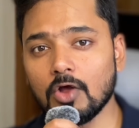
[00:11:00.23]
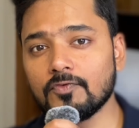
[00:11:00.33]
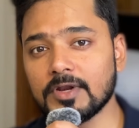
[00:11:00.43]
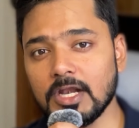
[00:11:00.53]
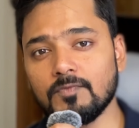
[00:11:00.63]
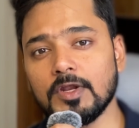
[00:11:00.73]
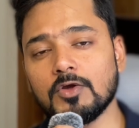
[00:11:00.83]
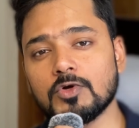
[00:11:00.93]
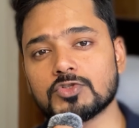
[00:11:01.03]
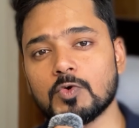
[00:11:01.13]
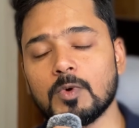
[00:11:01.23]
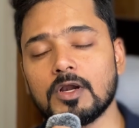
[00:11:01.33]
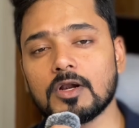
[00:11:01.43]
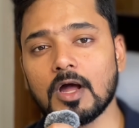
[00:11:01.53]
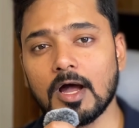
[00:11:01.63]
lot of great videos
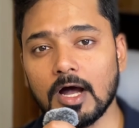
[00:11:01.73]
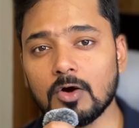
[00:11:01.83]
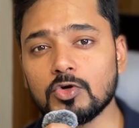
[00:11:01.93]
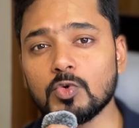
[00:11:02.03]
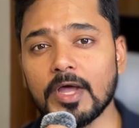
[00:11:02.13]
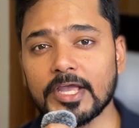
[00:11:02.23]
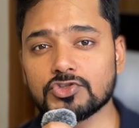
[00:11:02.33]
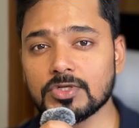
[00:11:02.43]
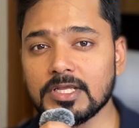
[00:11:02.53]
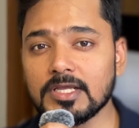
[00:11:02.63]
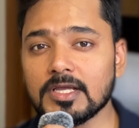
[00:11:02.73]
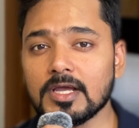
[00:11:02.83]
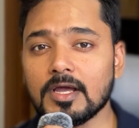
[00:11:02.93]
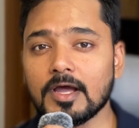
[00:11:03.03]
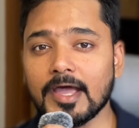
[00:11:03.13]
over how to actually
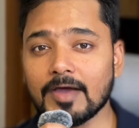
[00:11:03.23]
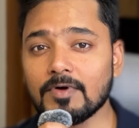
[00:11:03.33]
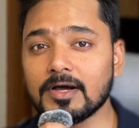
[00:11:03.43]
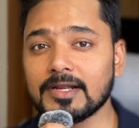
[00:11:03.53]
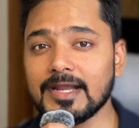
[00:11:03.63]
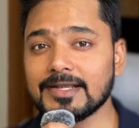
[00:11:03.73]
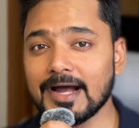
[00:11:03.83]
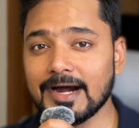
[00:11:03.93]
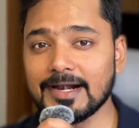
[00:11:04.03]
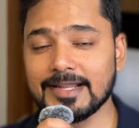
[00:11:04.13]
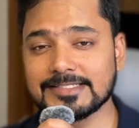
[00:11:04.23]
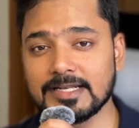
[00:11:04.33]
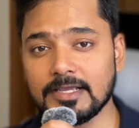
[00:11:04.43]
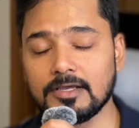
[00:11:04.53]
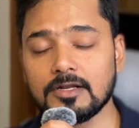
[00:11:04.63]
have a great harness
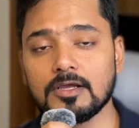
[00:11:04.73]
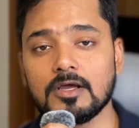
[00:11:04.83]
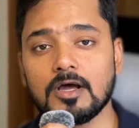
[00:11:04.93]
layer,